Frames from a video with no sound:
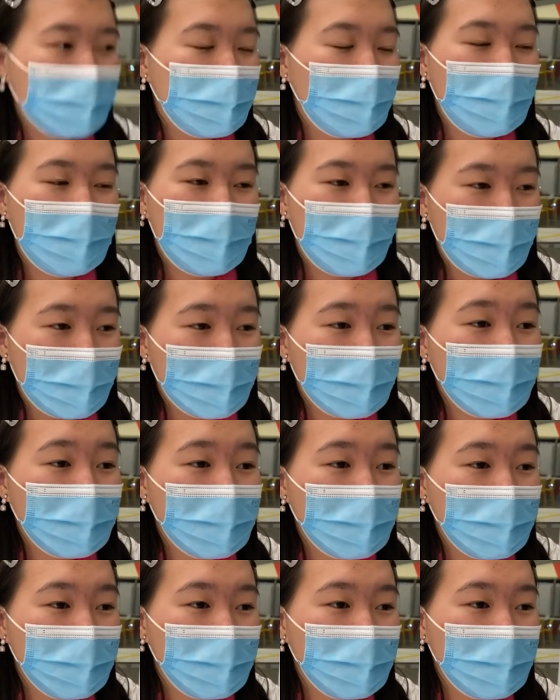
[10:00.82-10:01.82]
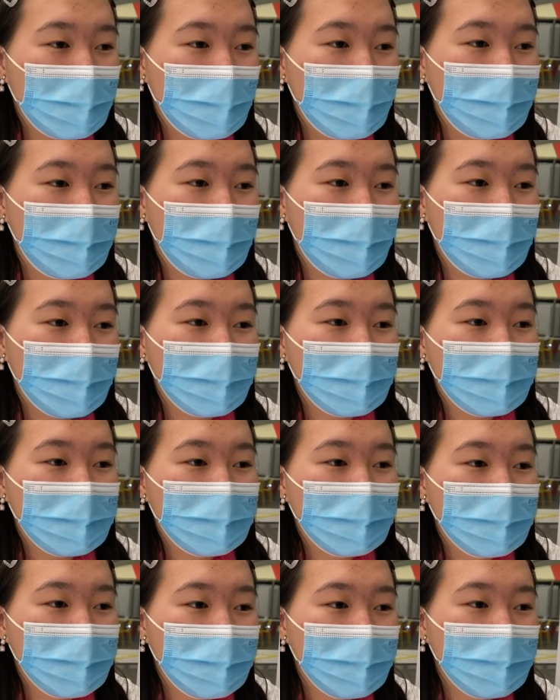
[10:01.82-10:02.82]
care about
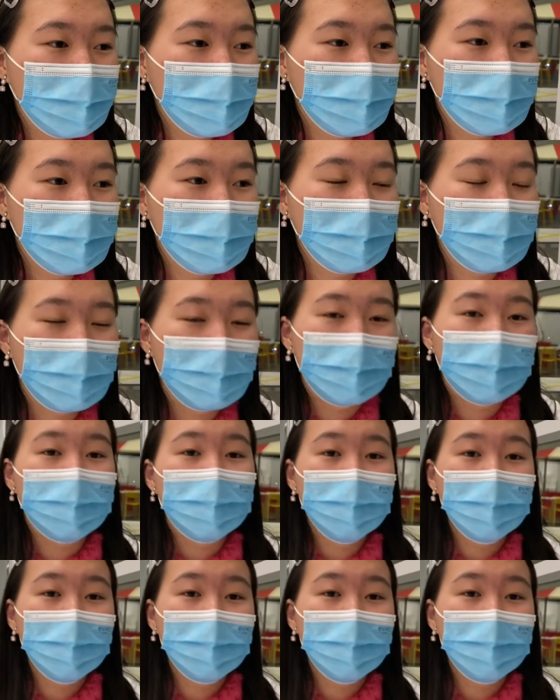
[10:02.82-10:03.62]
littering.